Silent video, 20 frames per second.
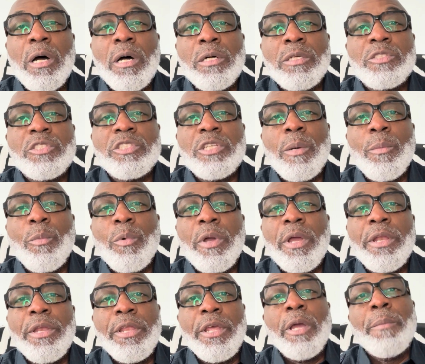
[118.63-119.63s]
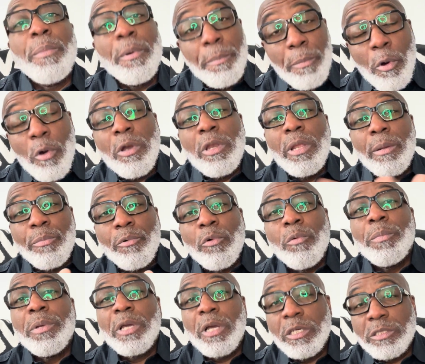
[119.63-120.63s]
somewhere near, but more liberal
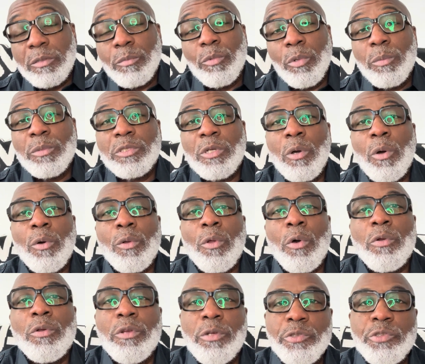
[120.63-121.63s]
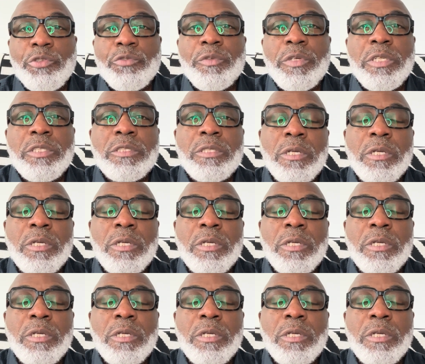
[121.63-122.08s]
because of what was going on in the streets